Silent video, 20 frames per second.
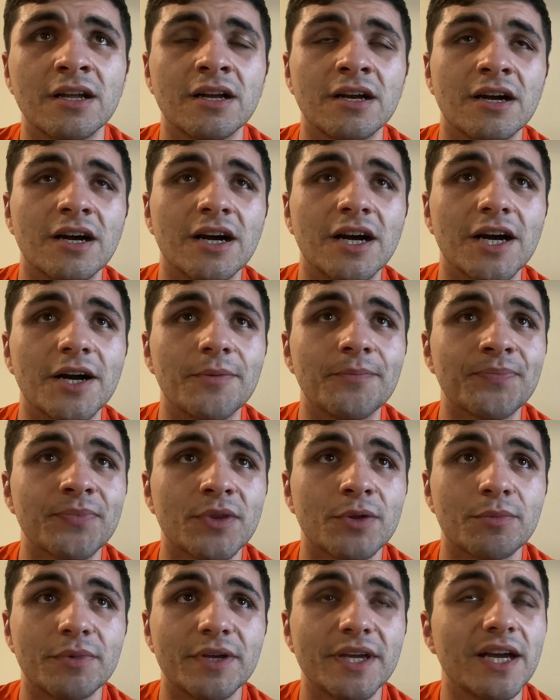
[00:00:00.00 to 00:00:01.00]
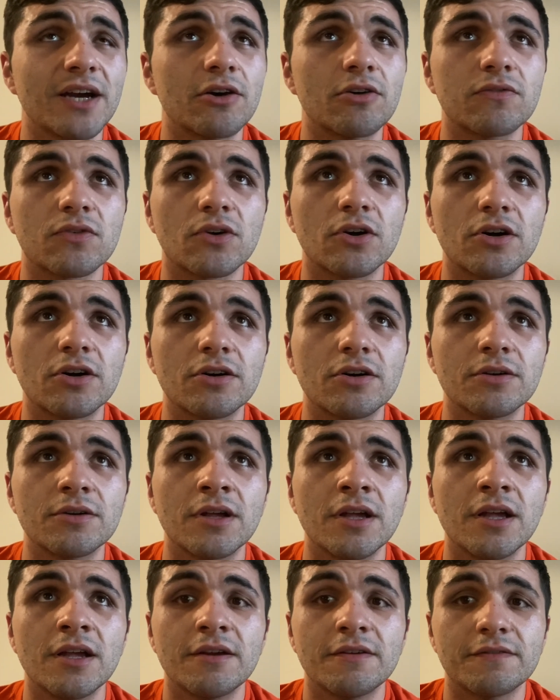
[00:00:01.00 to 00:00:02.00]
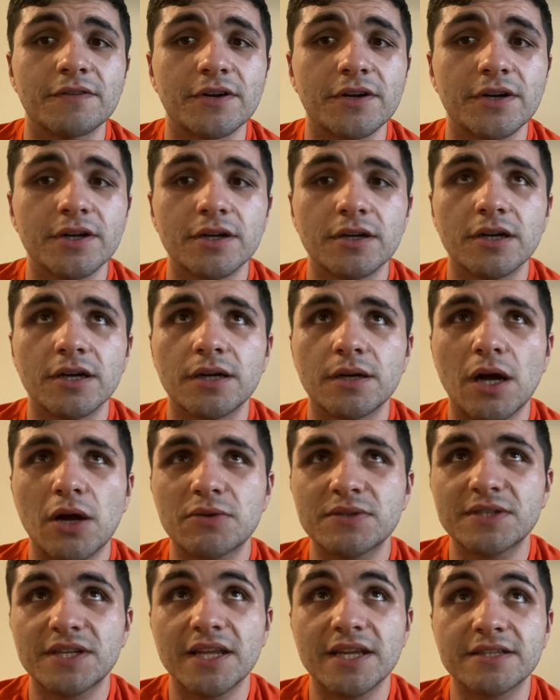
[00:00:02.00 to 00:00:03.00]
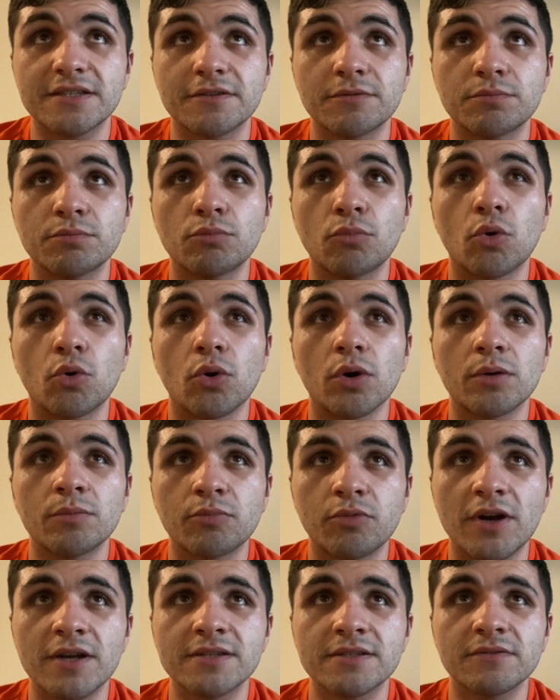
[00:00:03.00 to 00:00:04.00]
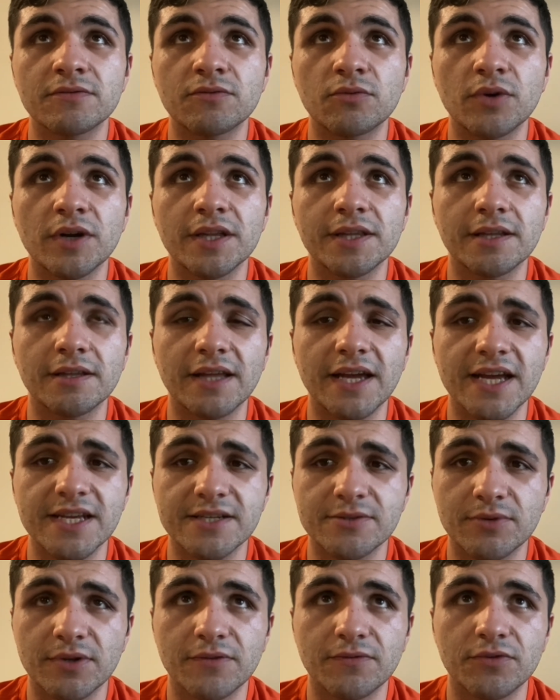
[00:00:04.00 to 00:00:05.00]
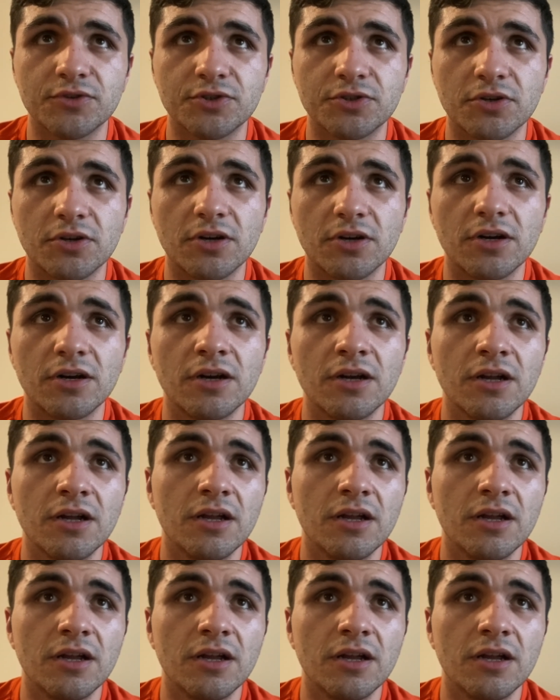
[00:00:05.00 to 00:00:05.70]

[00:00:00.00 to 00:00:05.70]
But yeah, overall, very. I would say that's a more impressive win than last week for sure.